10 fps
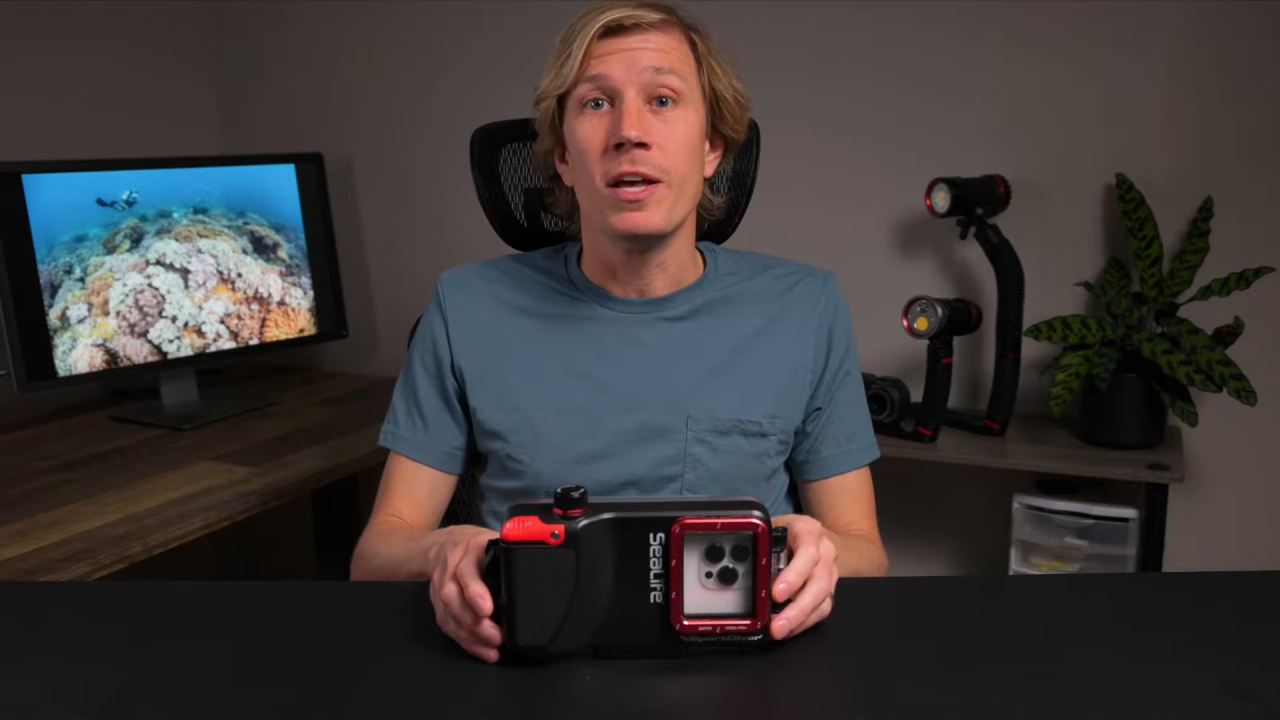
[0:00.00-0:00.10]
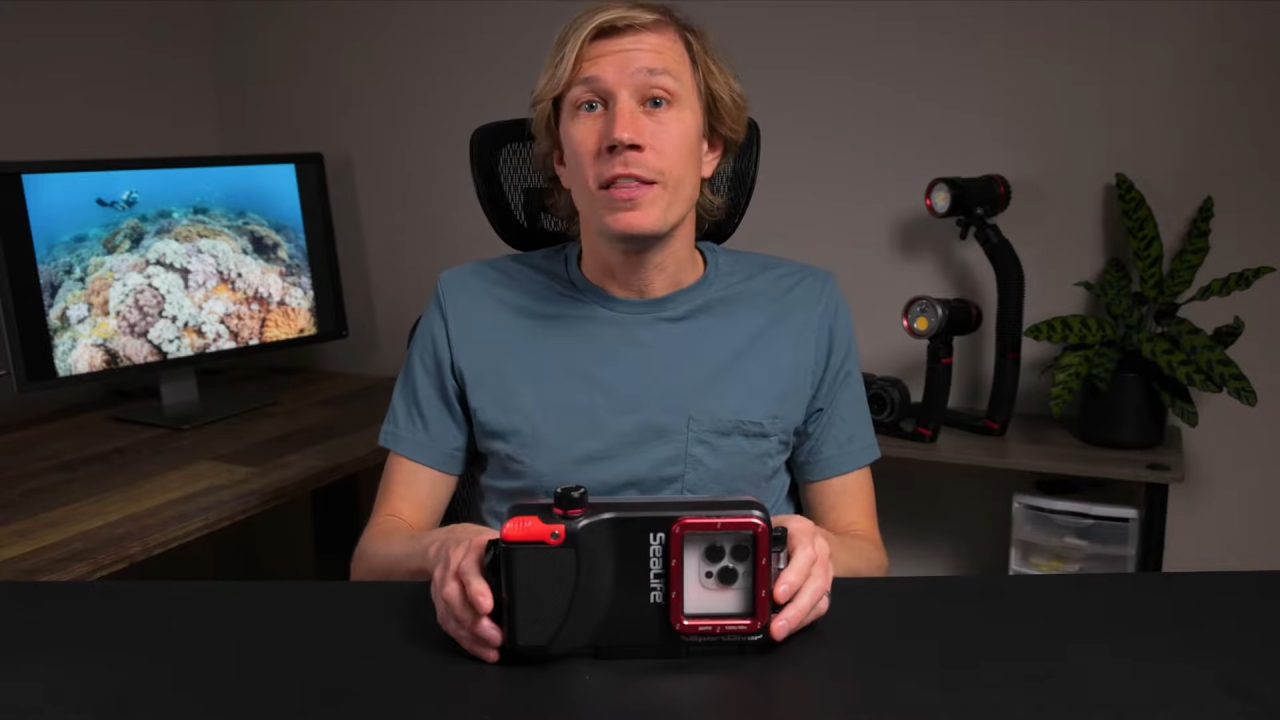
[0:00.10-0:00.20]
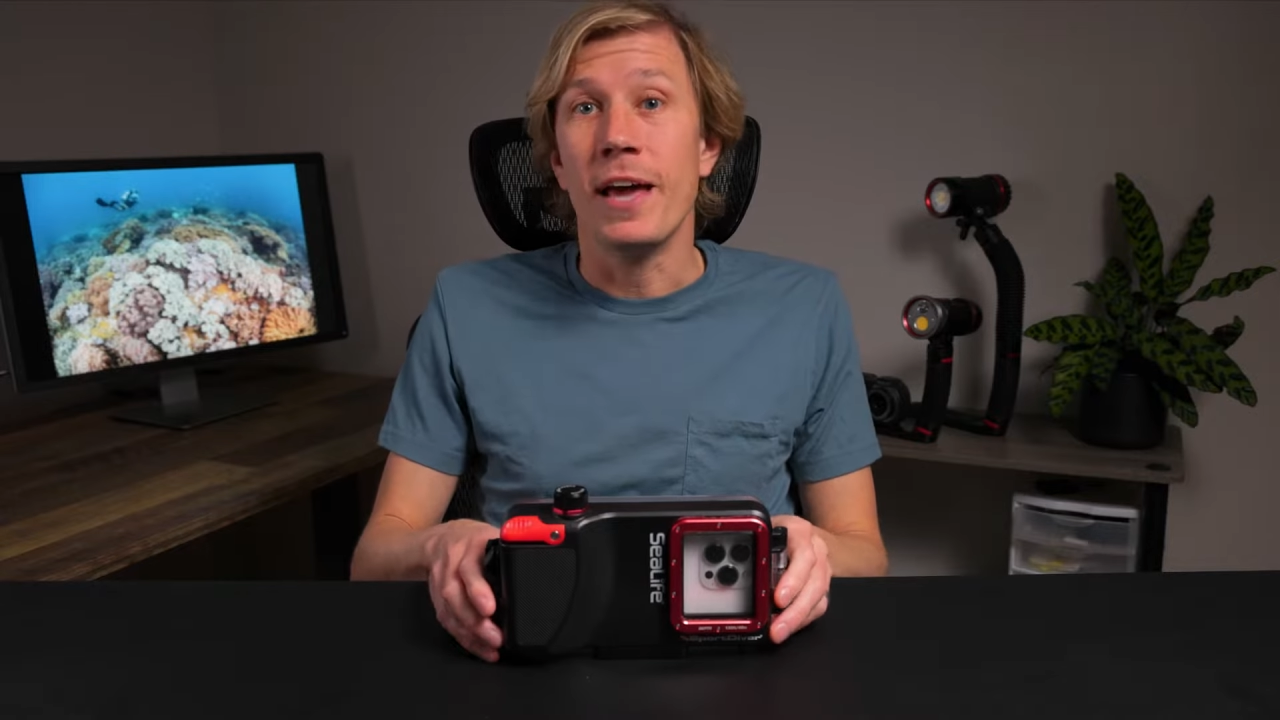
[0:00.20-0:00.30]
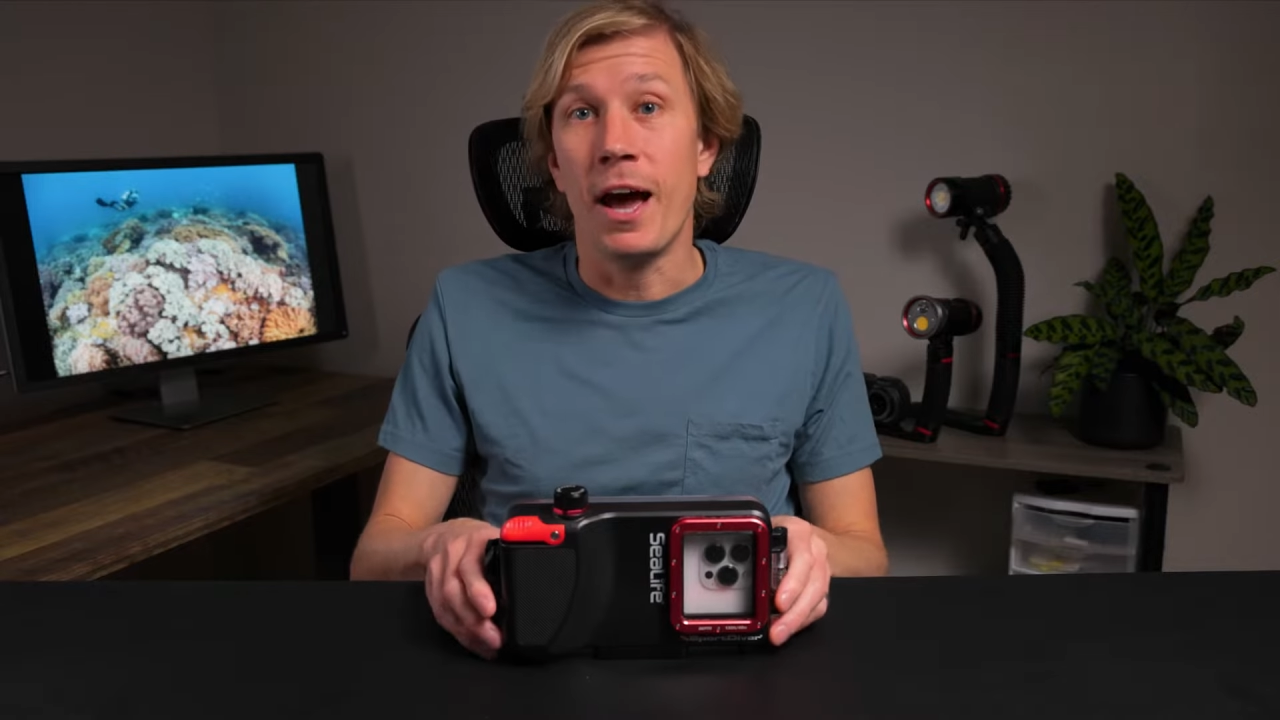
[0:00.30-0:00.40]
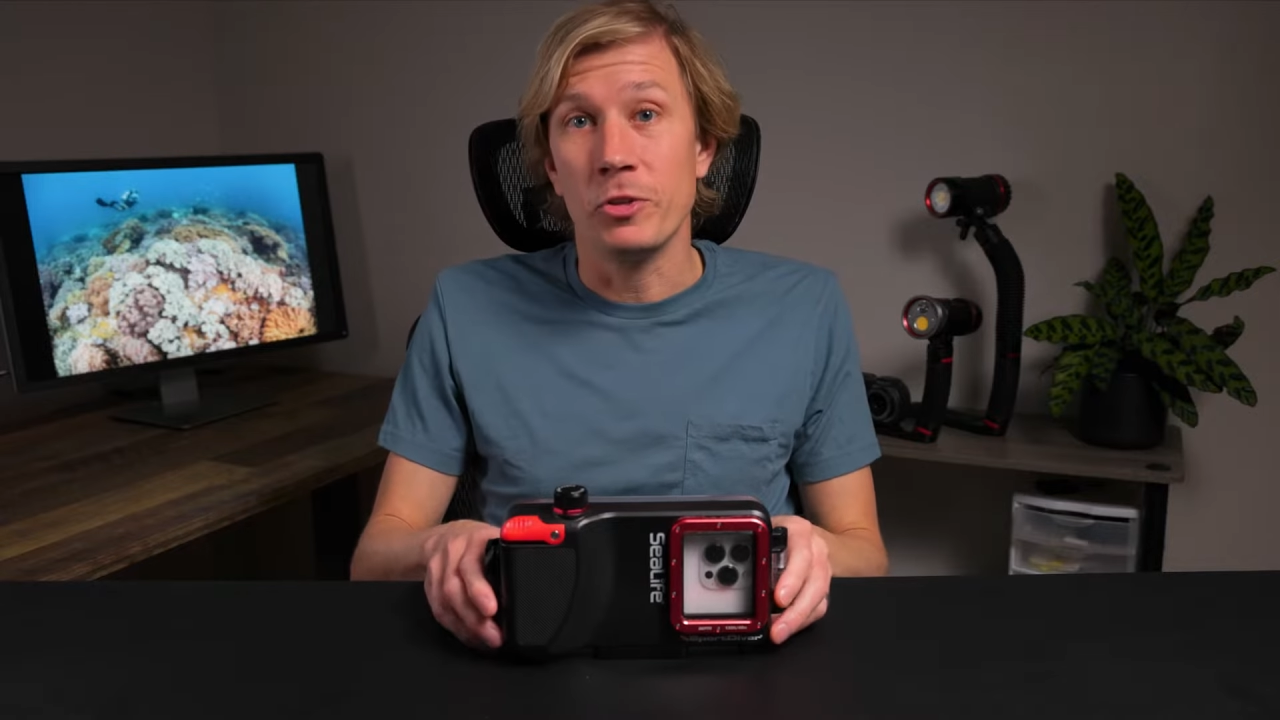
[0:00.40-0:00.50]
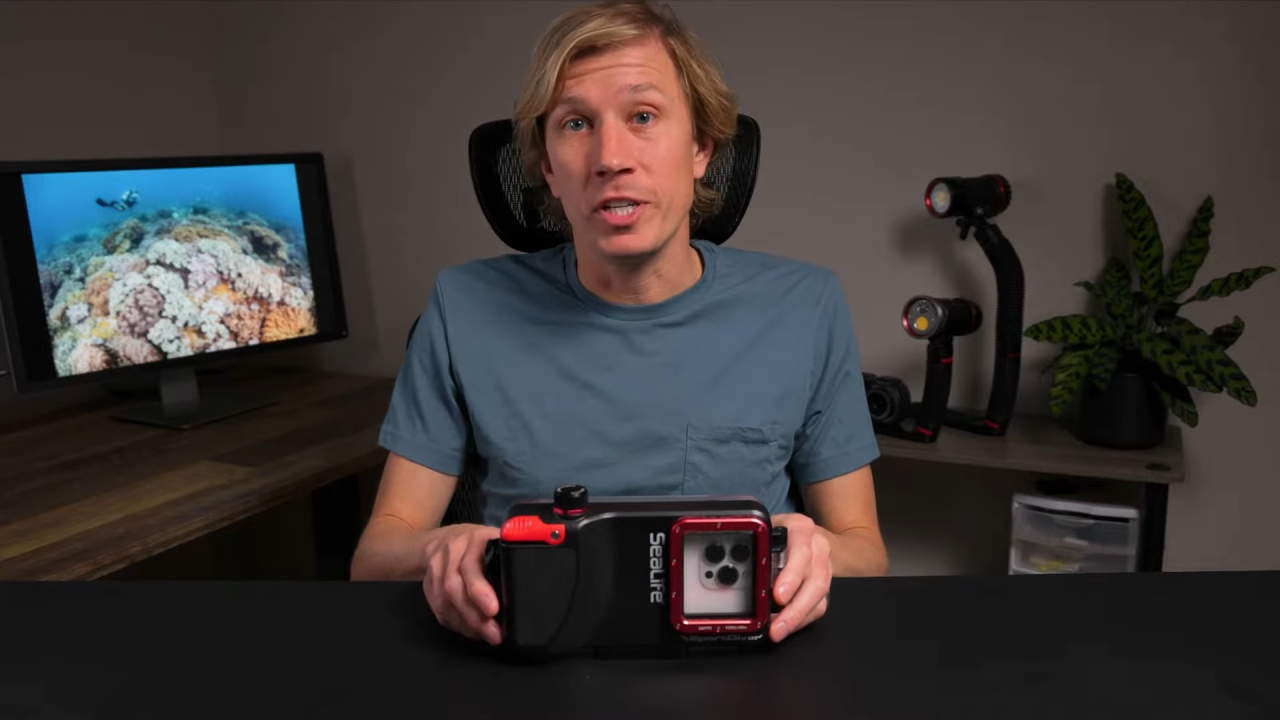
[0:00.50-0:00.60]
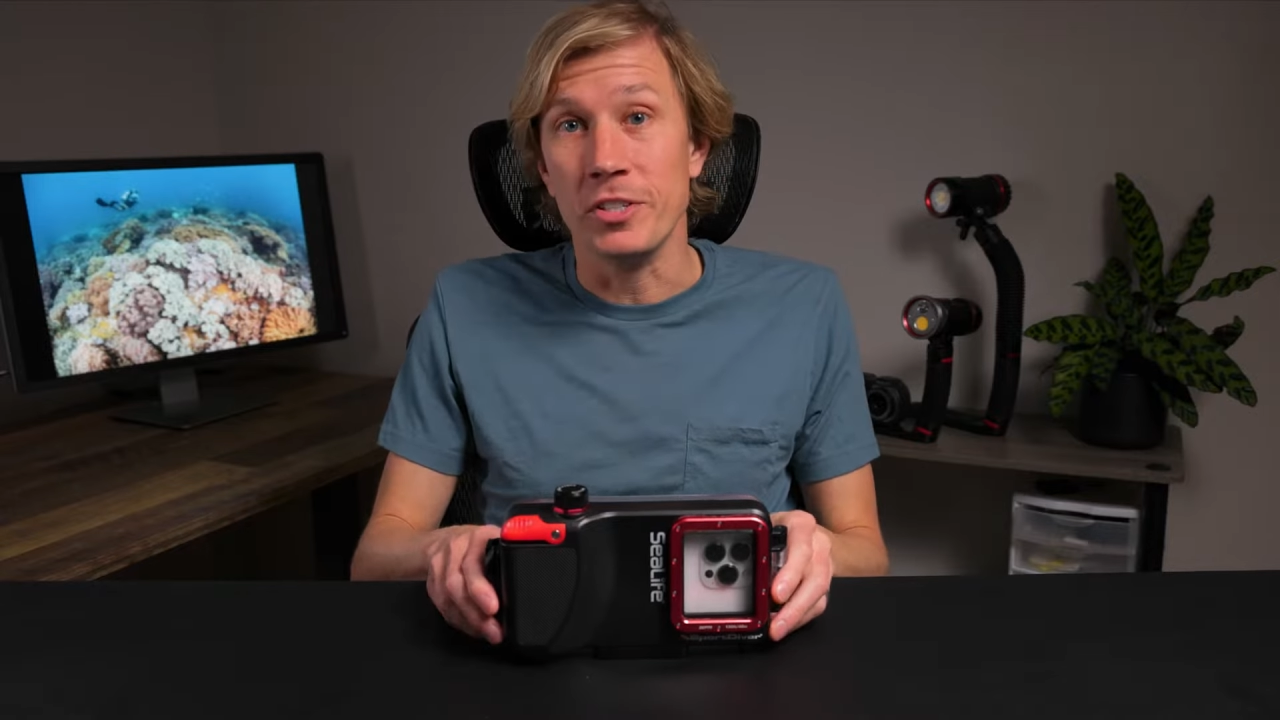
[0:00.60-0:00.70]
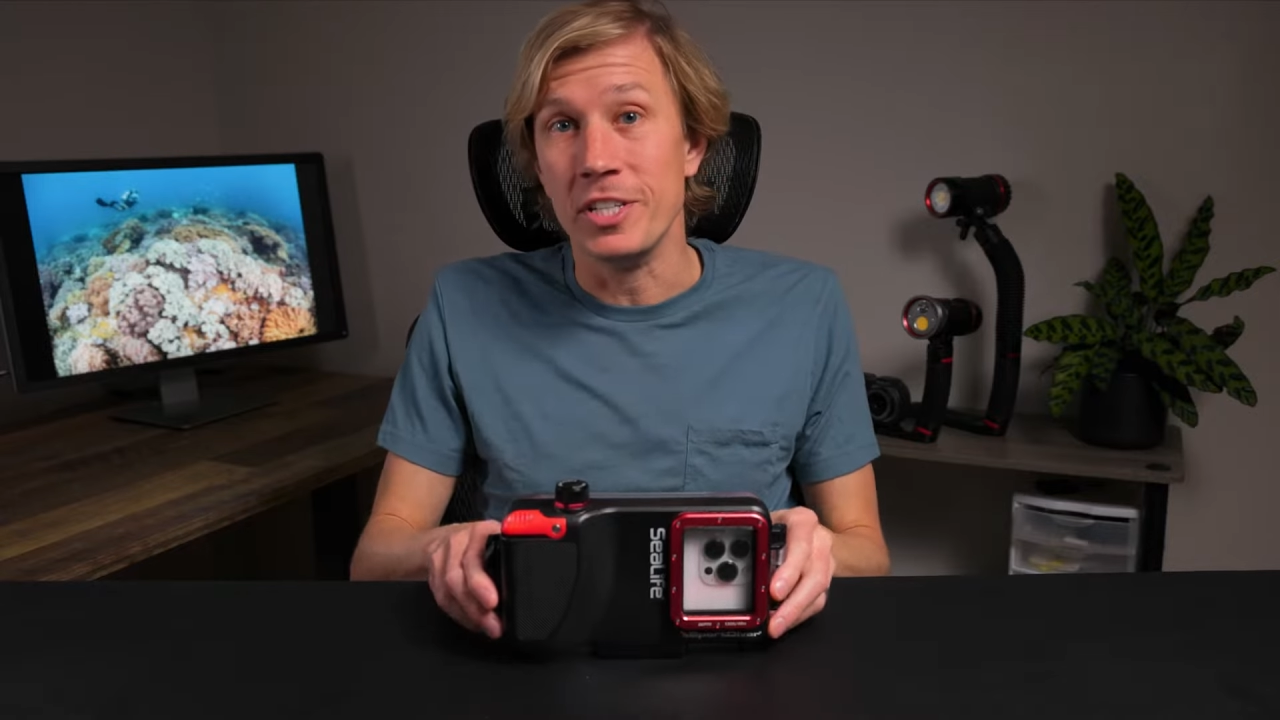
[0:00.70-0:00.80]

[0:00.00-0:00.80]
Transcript: The housing is